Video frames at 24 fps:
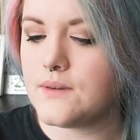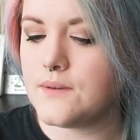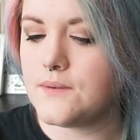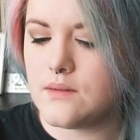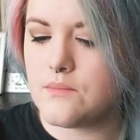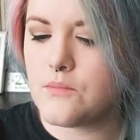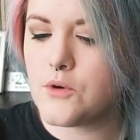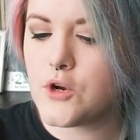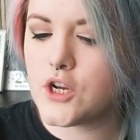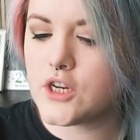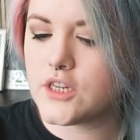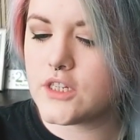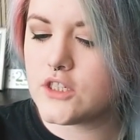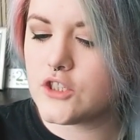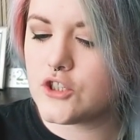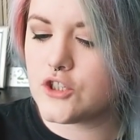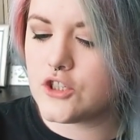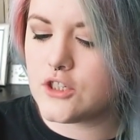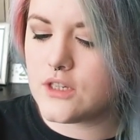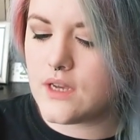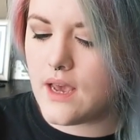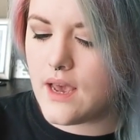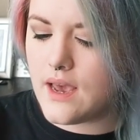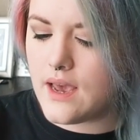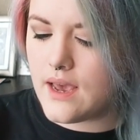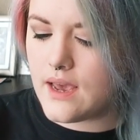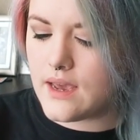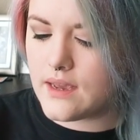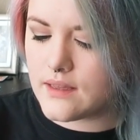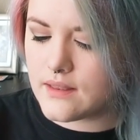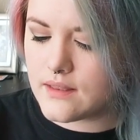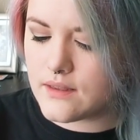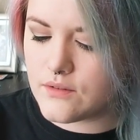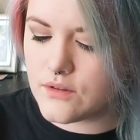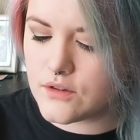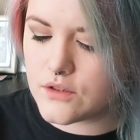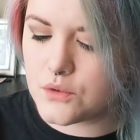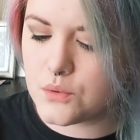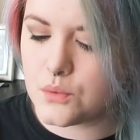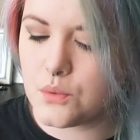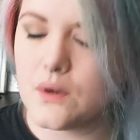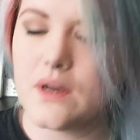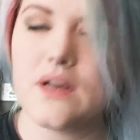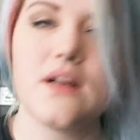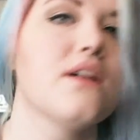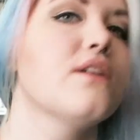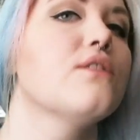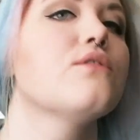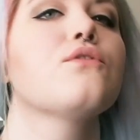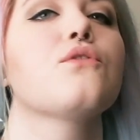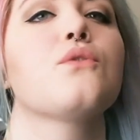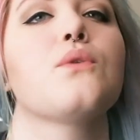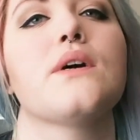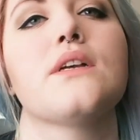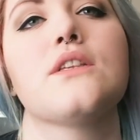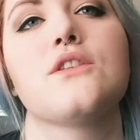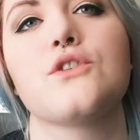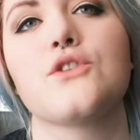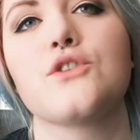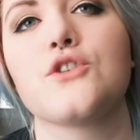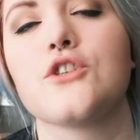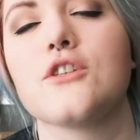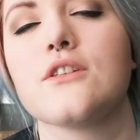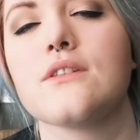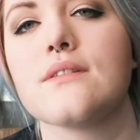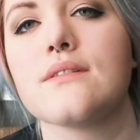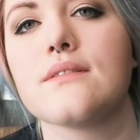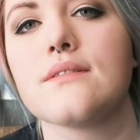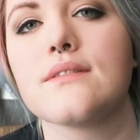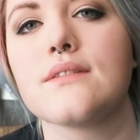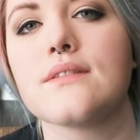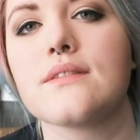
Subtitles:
the British tag, and there are 12 questions.